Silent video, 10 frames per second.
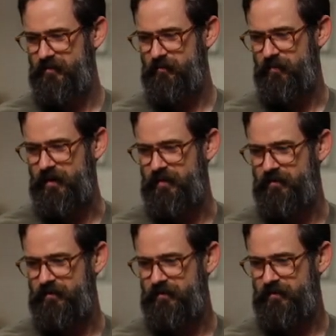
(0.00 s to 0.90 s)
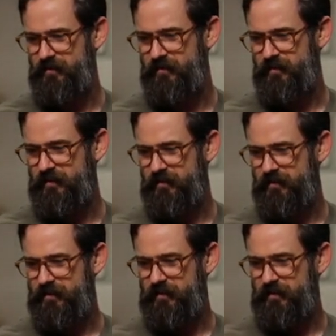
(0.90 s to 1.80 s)
But
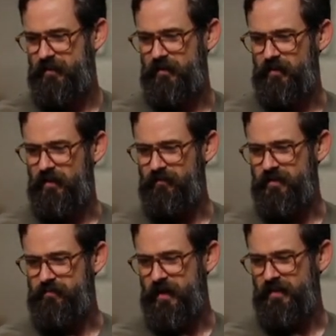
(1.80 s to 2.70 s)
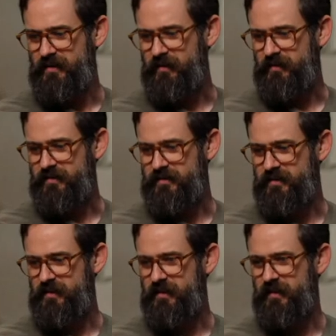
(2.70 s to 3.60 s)
I love this painting
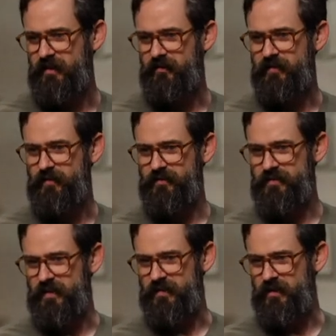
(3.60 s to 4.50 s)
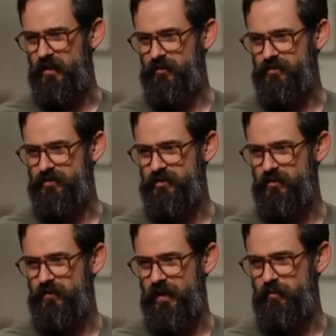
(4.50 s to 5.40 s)
because it feels like the colors are
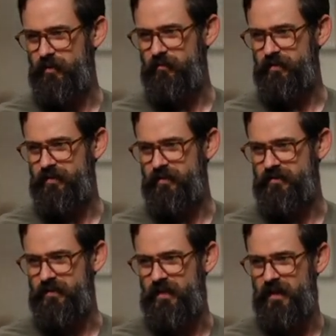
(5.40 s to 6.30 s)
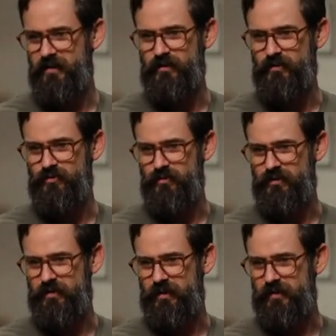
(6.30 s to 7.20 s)
so vibrant, but there's a lot of
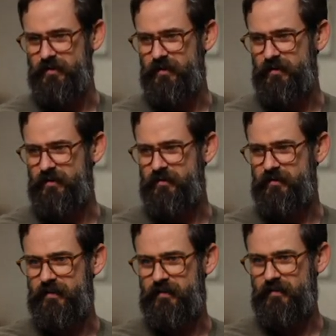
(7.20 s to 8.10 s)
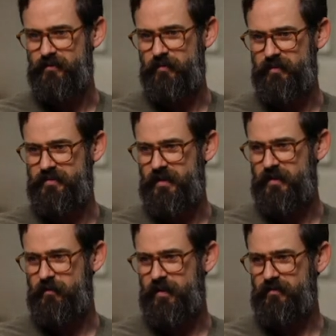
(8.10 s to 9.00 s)
neutral in there, and that's what I'm
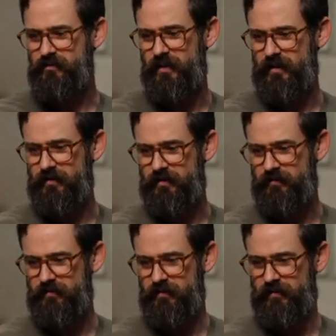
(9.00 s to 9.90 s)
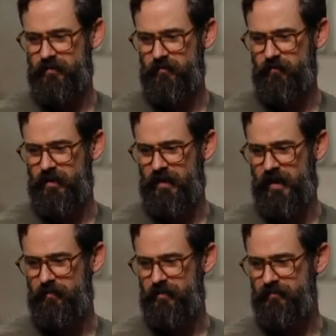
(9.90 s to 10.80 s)
excited about trying to make
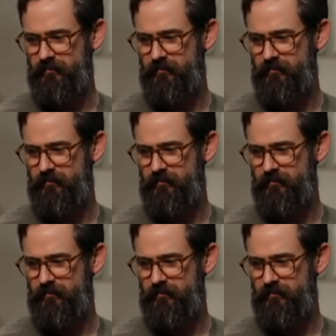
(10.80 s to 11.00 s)
happen.